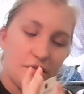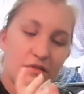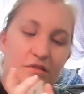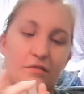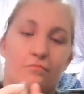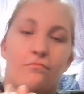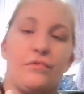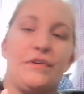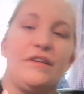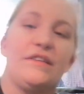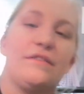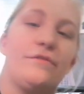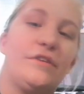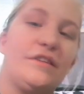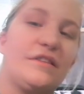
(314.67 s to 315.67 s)
Some
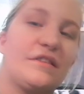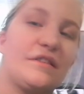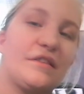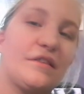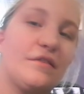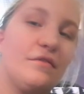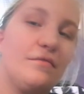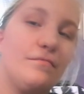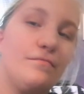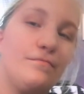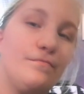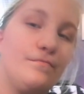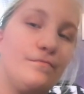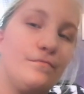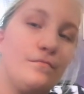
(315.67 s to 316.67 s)
bracelets.
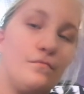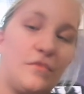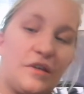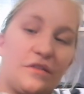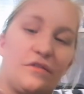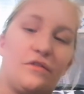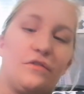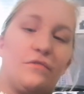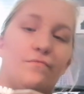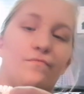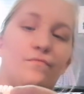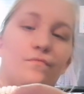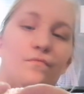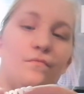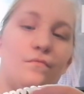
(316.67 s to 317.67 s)
Like the
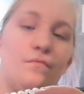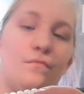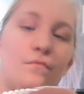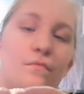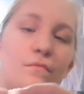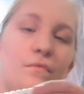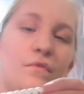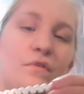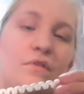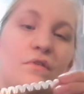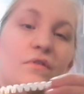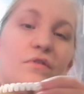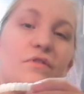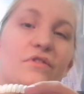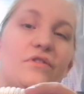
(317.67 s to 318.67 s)

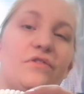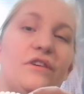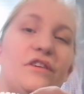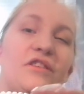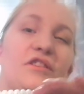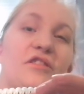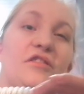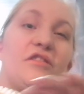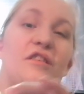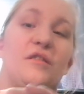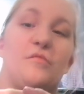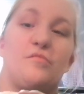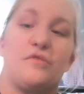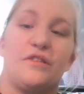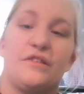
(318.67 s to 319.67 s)
stretchy kind
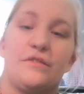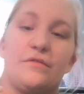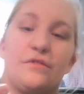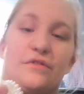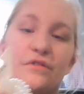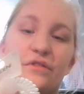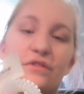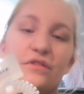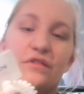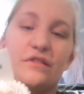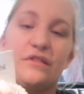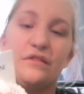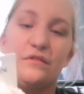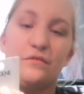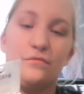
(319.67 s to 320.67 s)
of bracelet
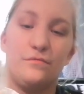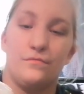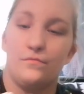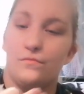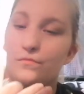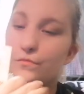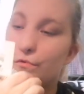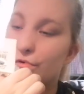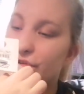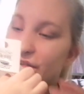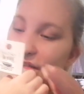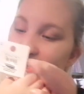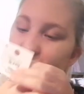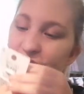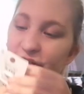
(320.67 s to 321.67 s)
things. Or
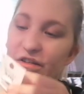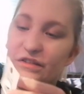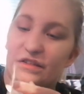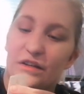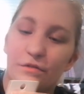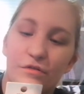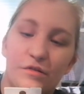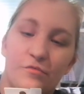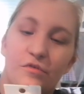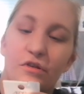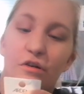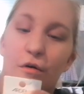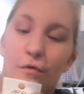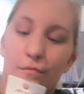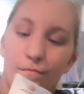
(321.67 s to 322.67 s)
these hair ties. I don't even
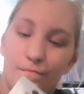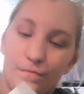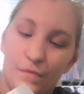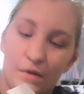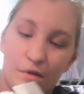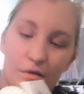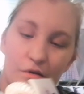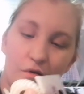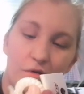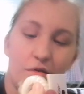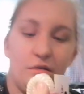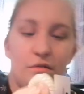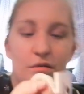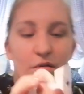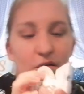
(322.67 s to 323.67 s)
know.
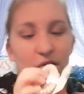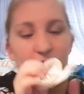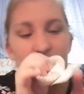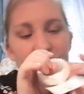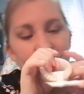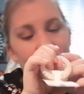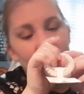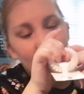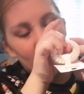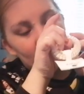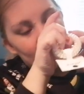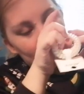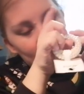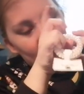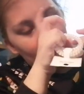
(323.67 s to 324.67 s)
I think...
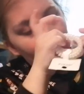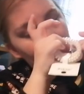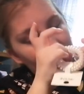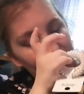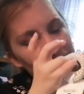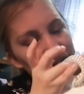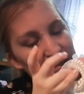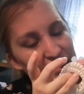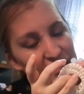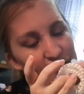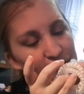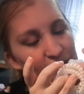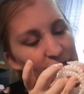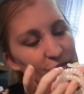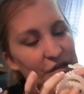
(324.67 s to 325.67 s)
Oh, I think these
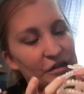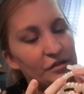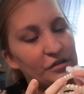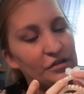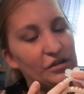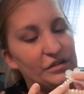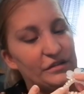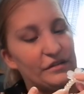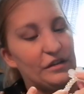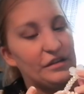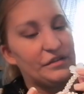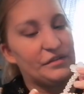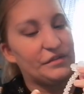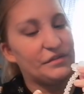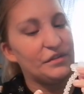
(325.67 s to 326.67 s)
actually might be hair ties.
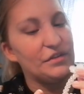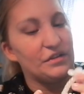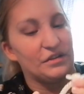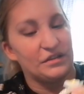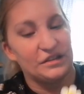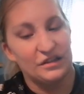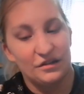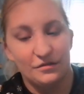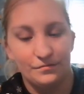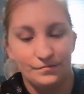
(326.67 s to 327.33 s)
I think.